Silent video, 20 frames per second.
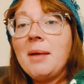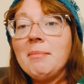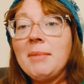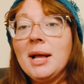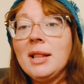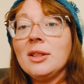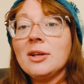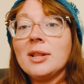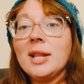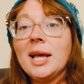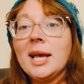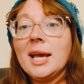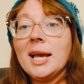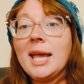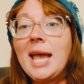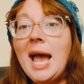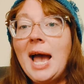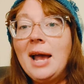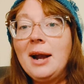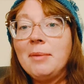It might look like a
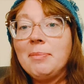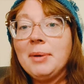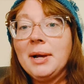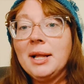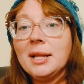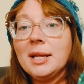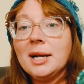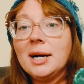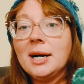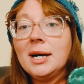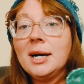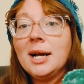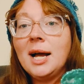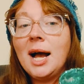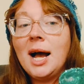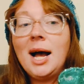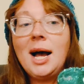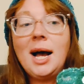caterpillar.